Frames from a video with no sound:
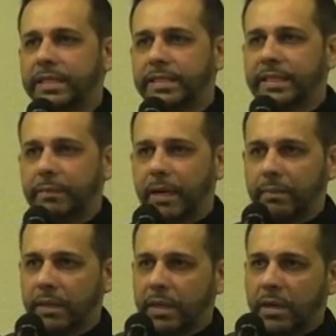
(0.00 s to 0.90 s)
sixth
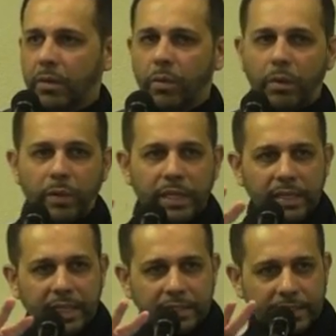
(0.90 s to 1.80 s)
Imam were
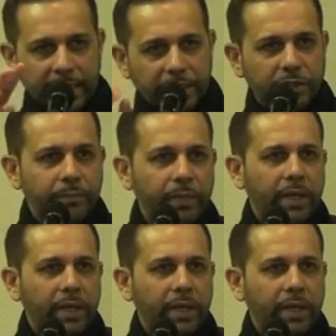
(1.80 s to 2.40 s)
within that stage.